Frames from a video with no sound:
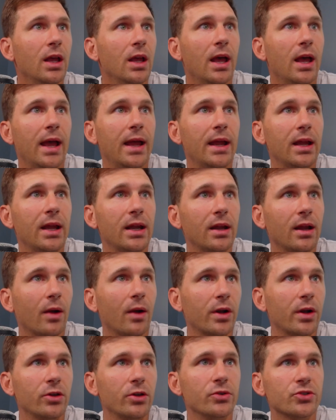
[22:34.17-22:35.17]
Hey, I
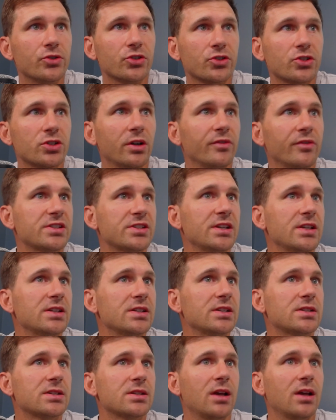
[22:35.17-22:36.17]
want to use your
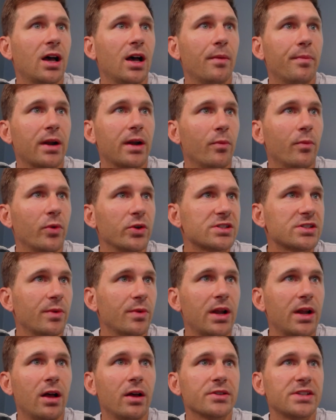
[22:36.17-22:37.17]
services, but I'm with
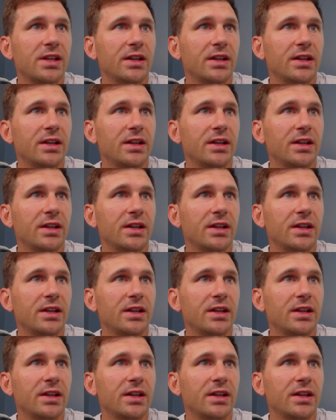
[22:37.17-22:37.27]
someone else.